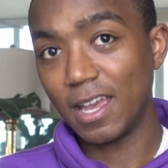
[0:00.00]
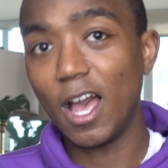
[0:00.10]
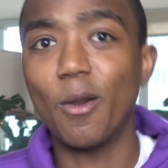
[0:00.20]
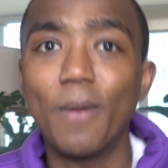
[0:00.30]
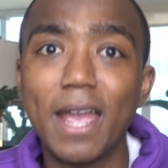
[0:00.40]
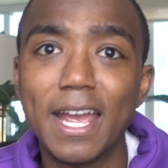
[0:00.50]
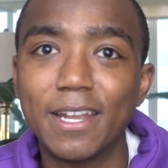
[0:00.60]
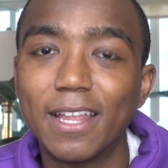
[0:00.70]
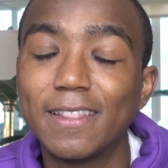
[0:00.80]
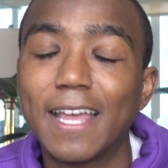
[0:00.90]
Oh,
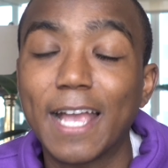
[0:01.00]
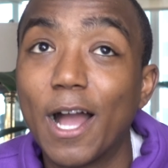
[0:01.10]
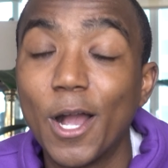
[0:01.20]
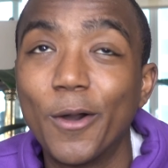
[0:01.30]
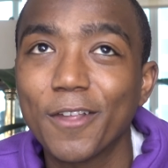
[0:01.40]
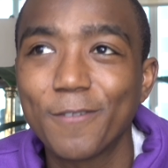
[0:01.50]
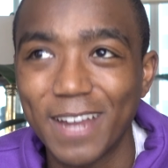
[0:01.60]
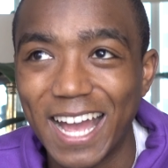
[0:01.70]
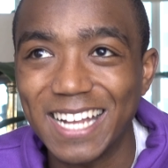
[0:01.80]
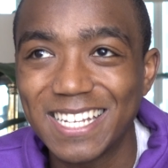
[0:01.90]
and like I, I always
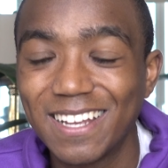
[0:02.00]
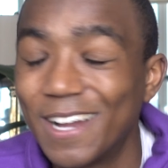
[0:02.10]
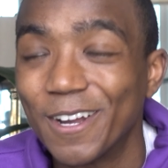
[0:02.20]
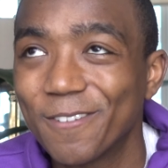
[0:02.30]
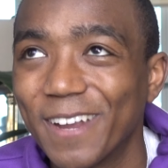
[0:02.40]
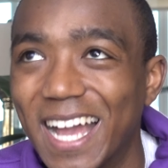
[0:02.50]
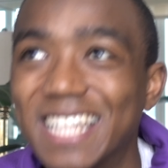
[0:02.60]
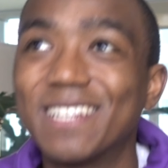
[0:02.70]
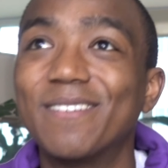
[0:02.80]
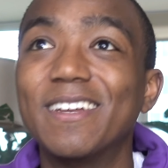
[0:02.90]
forget, I always forget,